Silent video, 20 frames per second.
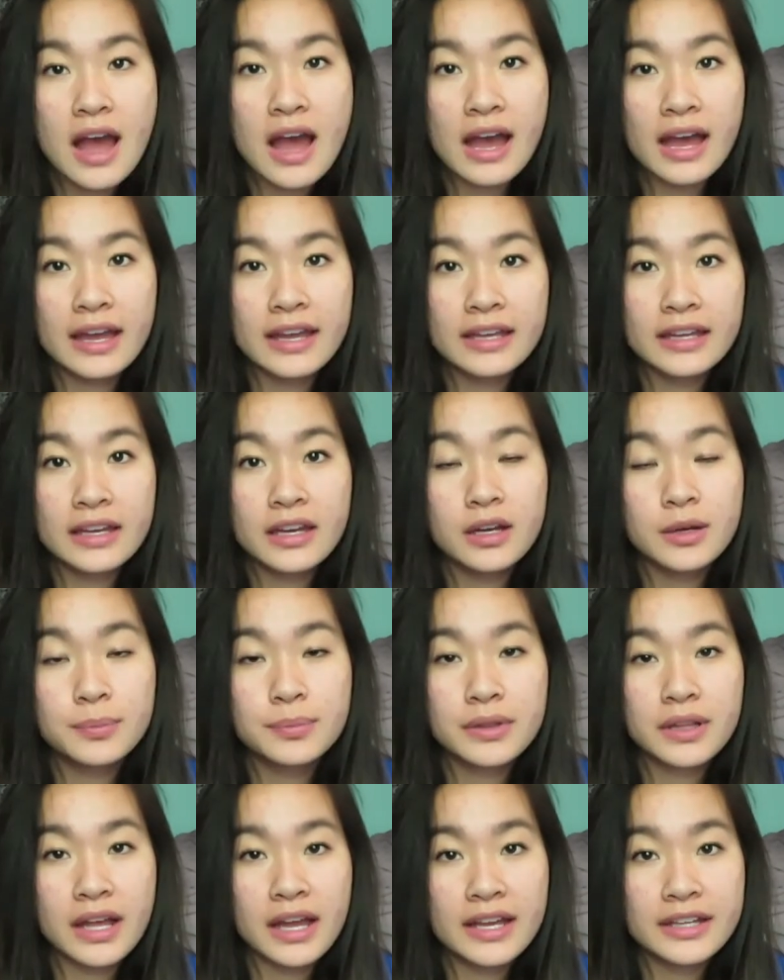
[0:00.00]
I
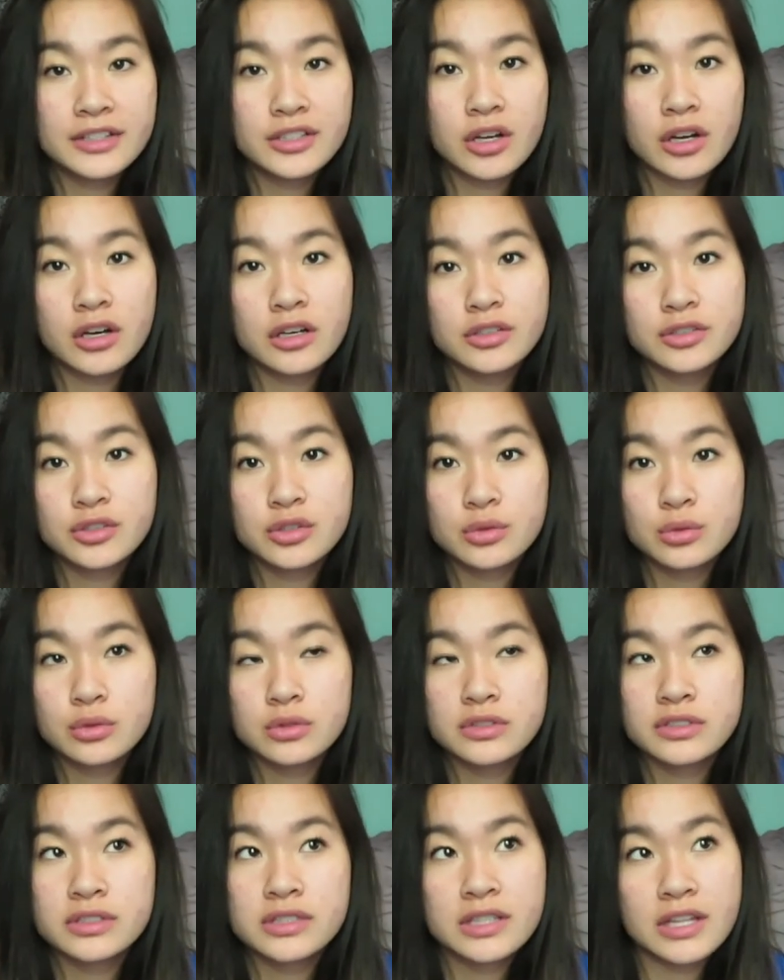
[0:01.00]
applied to all
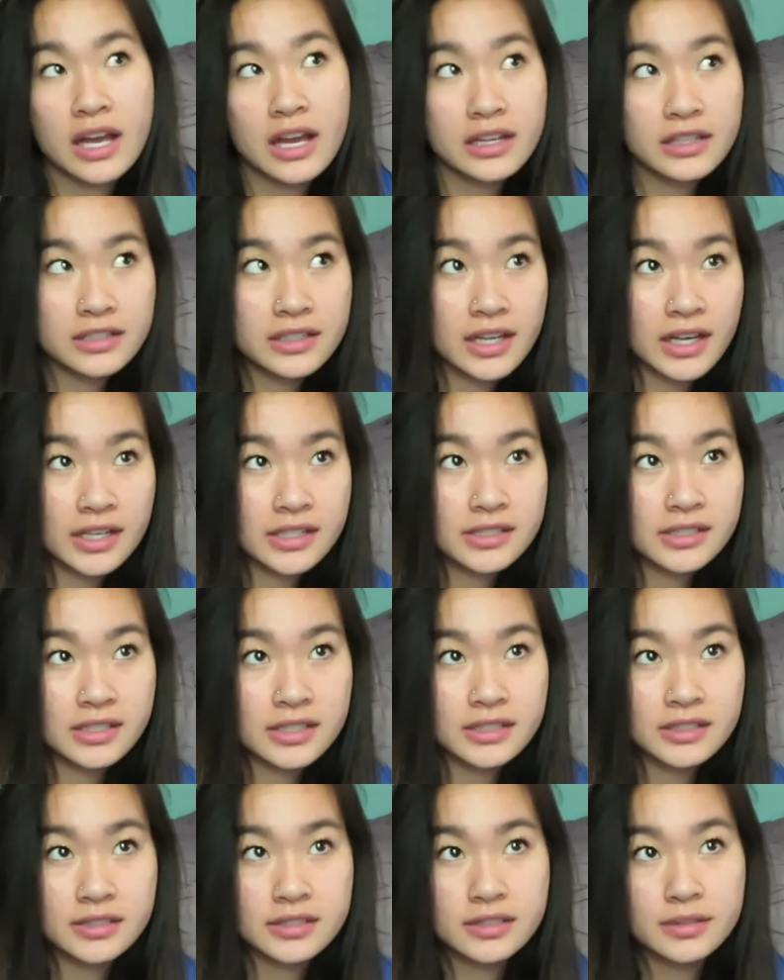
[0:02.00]
schools not in
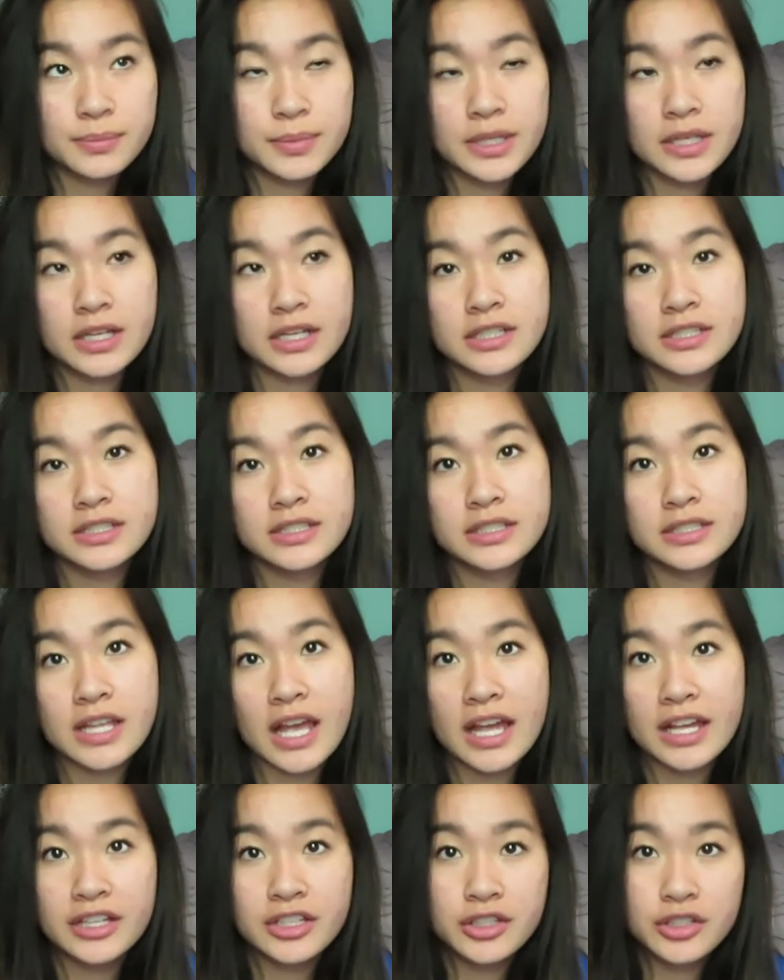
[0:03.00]
Texas because
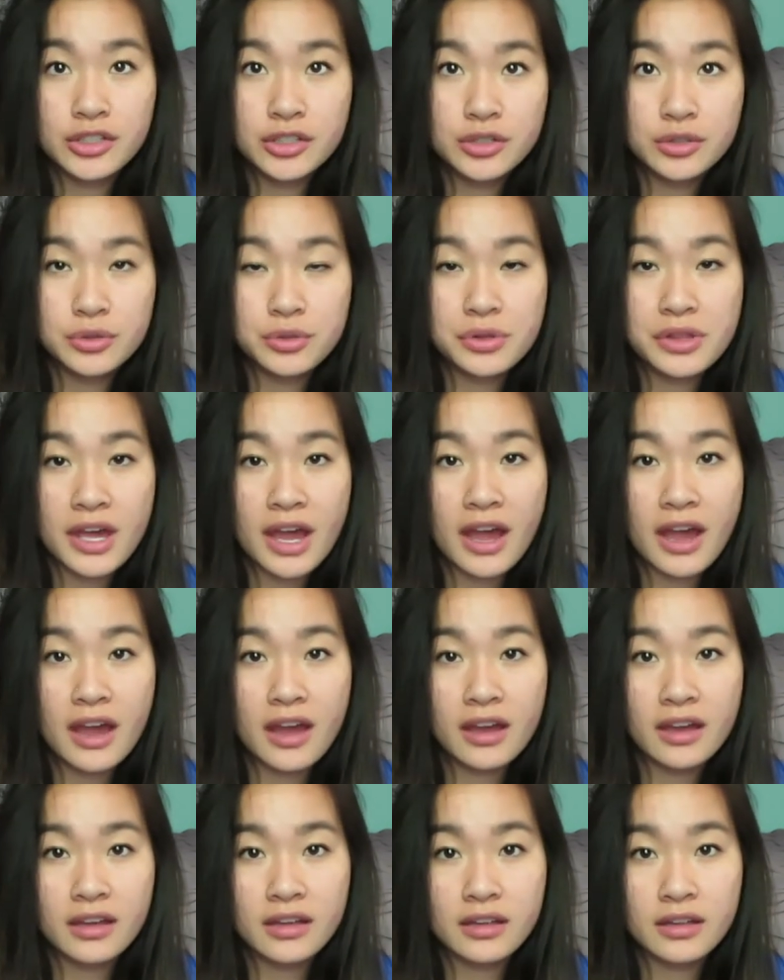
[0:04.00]
I knew
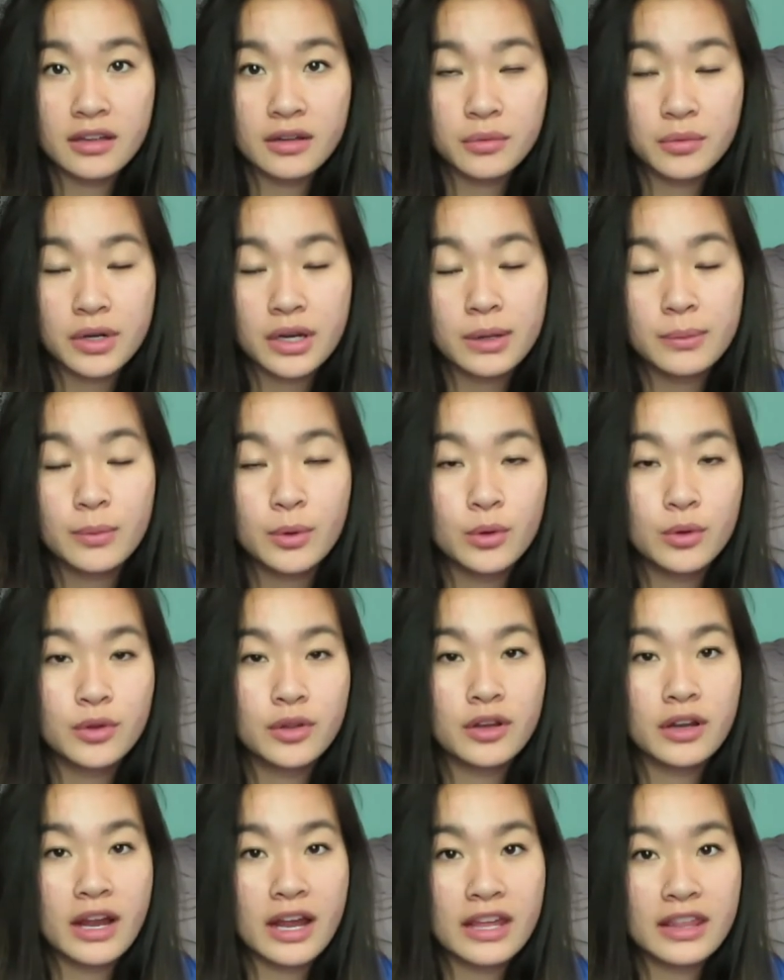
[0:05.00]
that when I'm
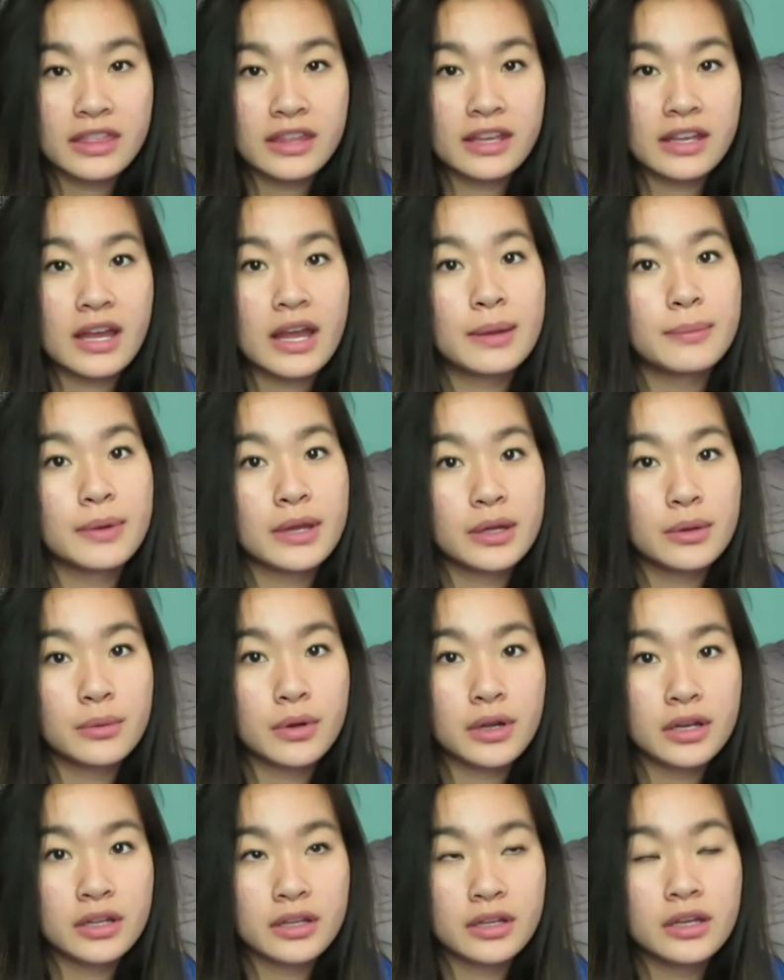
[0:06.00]
older, I think I might
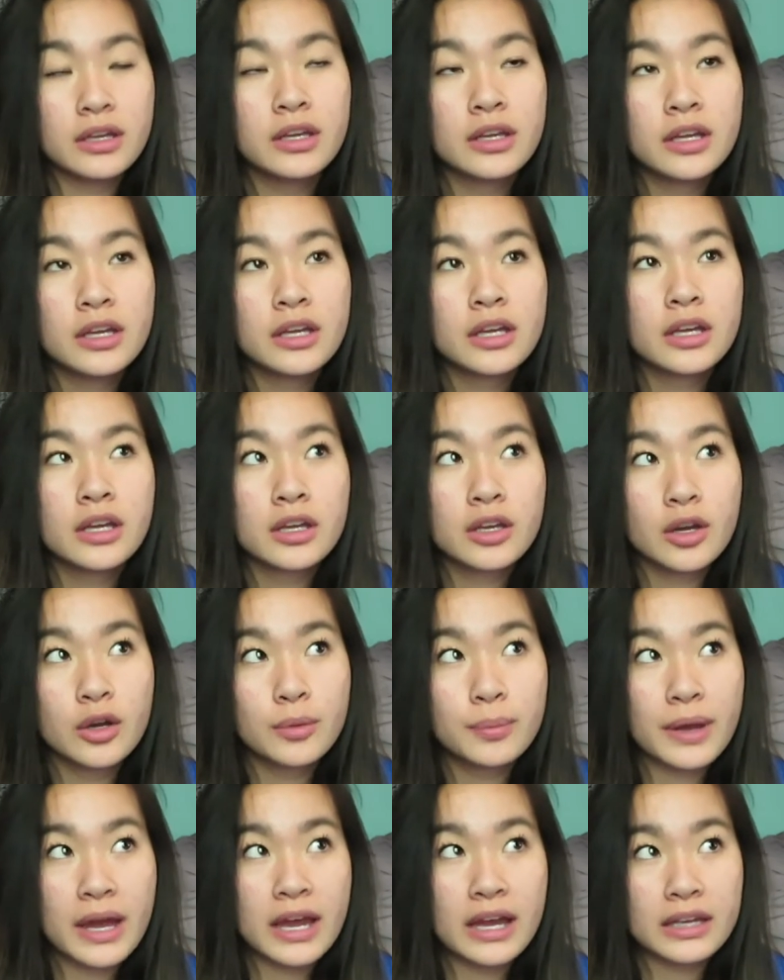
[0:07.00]
want to
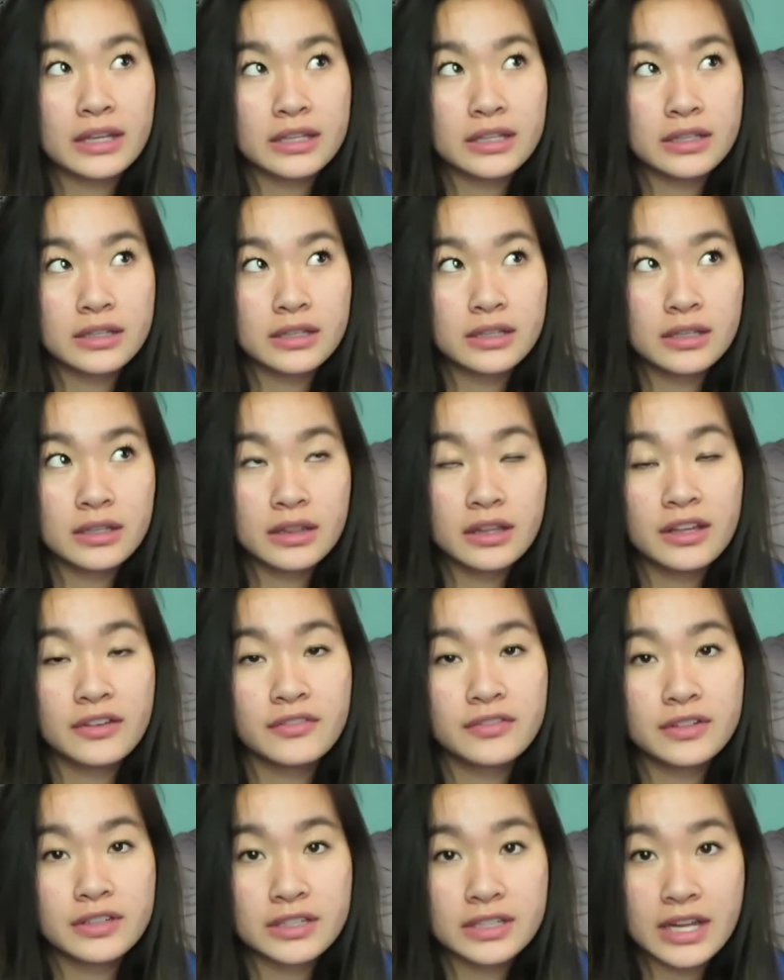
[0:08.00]
go back and
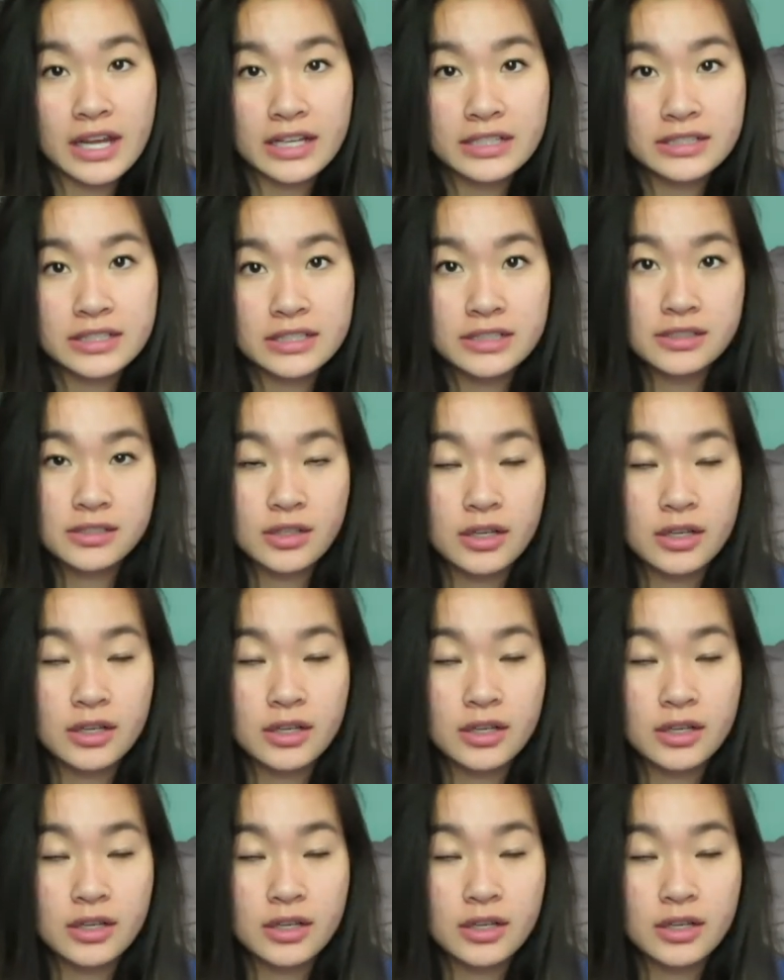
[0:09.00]
live in Texas.